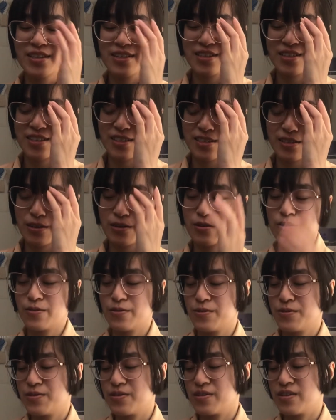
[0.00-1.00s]
So
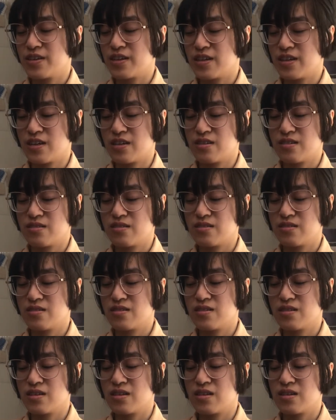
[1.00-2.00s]
yeah,
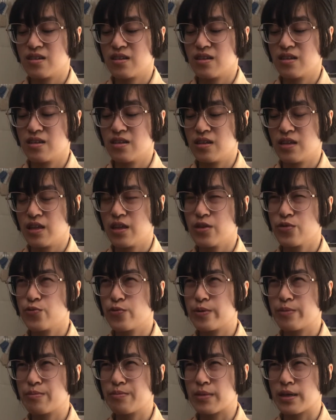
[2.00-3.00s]
I think we
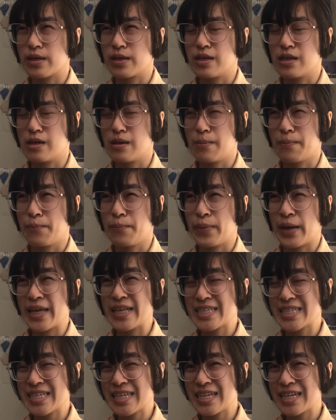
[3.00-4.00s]
met in a
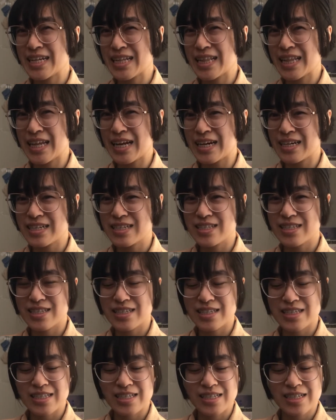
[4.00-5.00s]
painting
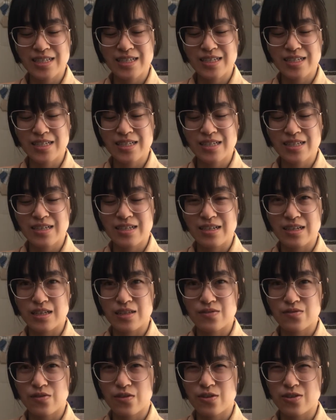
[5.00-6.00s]
class, as
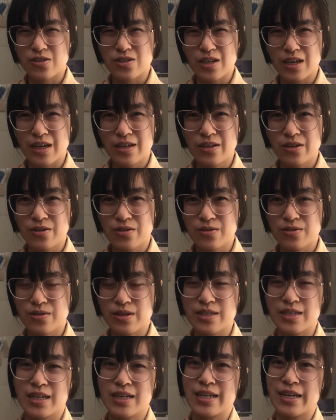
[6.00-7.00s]
far as I know, because
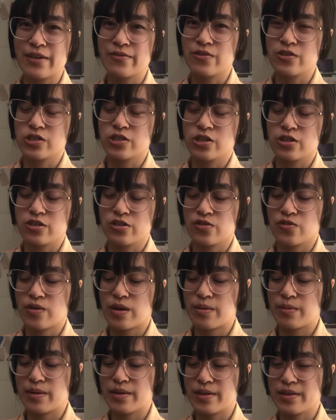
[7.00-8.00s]
I never took
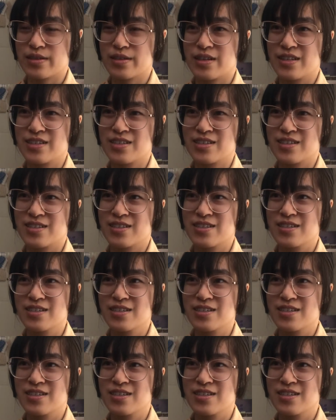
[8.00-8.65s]
ceramics, because